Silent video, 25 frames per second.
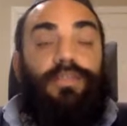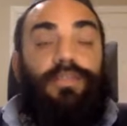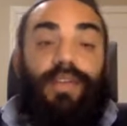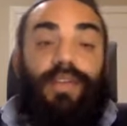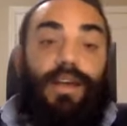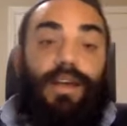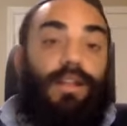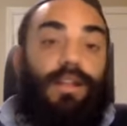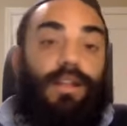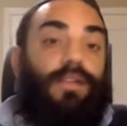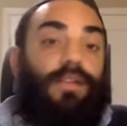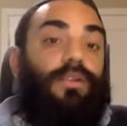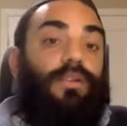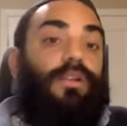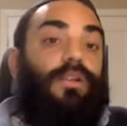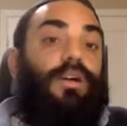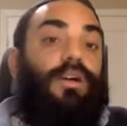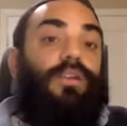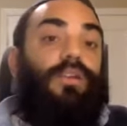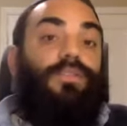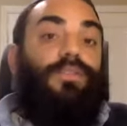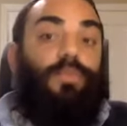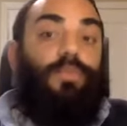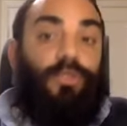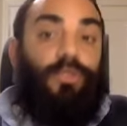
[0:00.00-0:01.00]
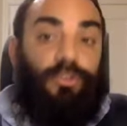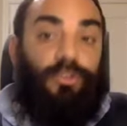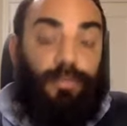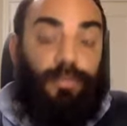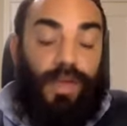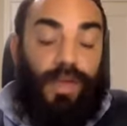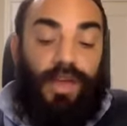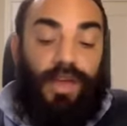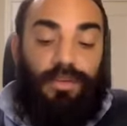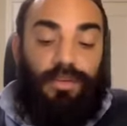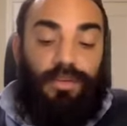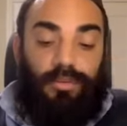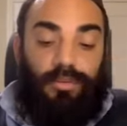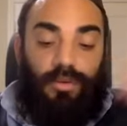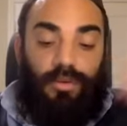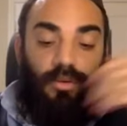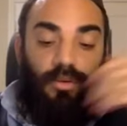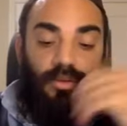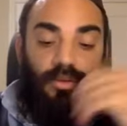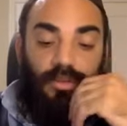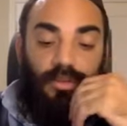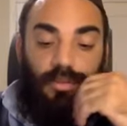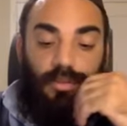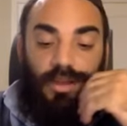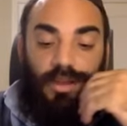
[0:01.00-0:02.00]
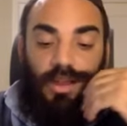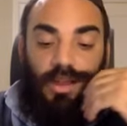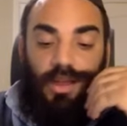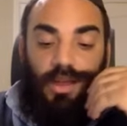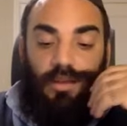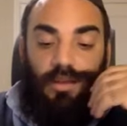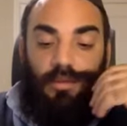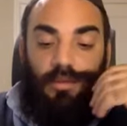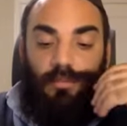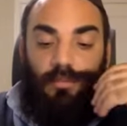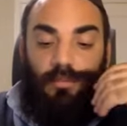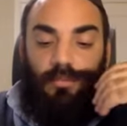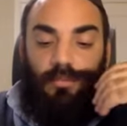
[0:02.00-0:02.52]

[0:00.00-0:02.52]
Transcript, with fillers: not clear to us which path we're going to be led.